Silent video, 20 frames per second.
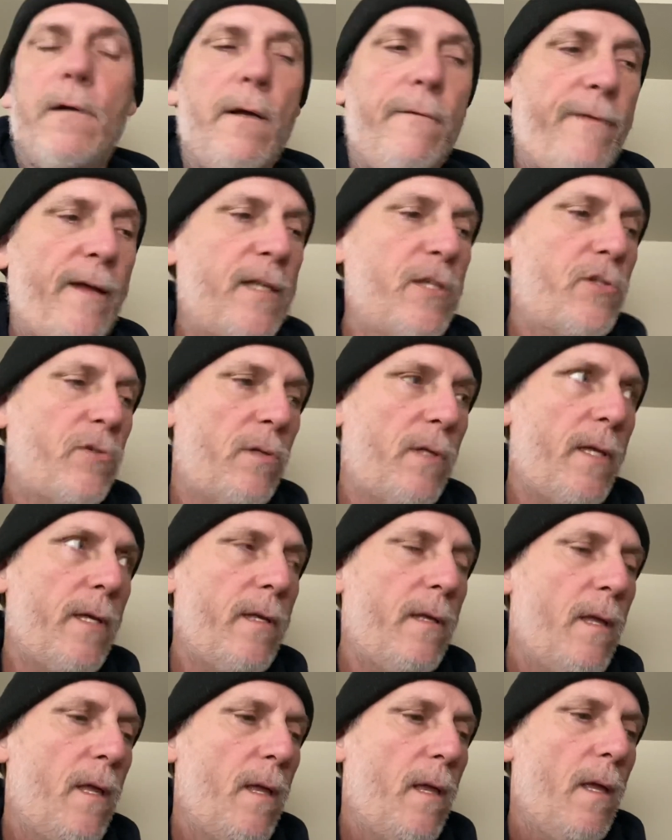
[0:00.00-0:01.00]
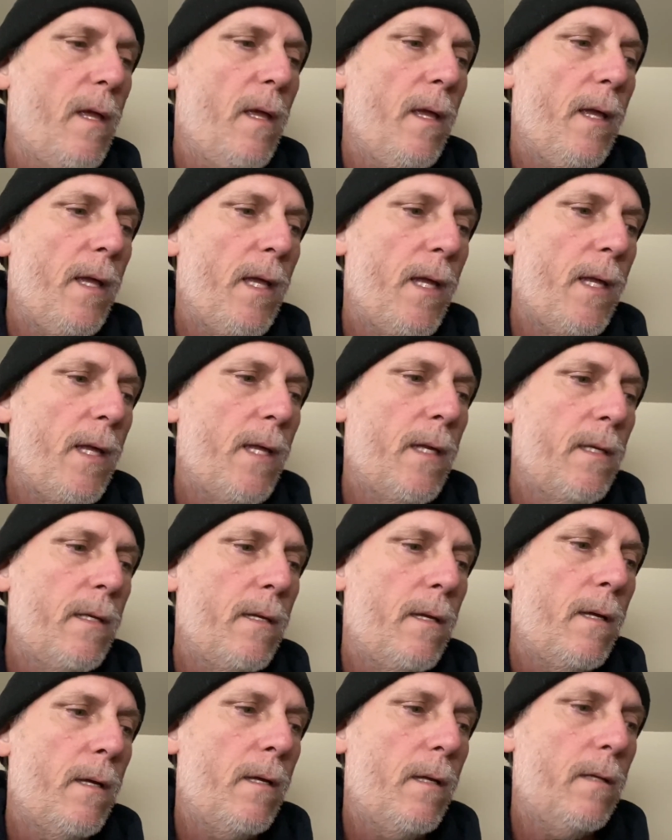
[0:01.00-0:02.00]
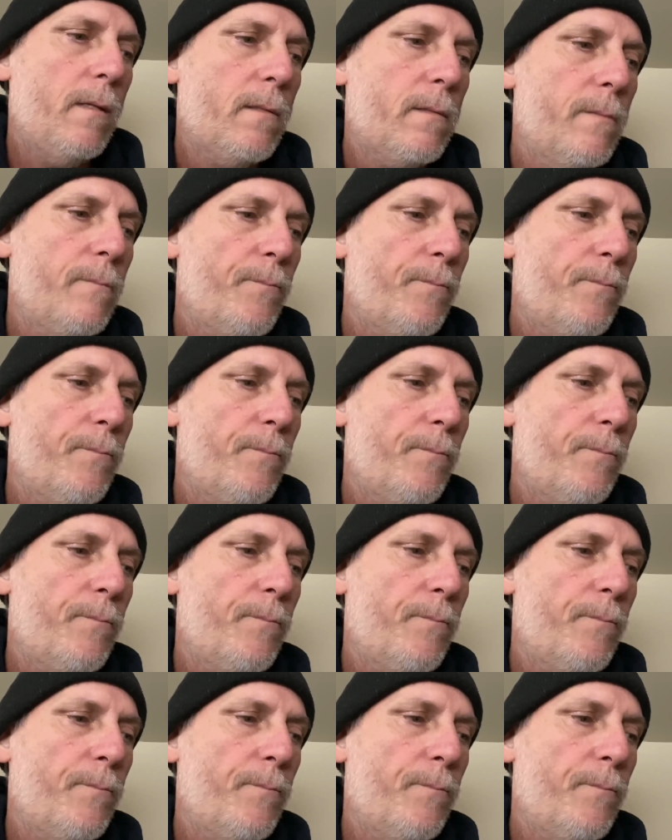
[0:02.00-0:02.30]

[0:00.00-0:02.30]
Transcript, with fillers: eventually and uh,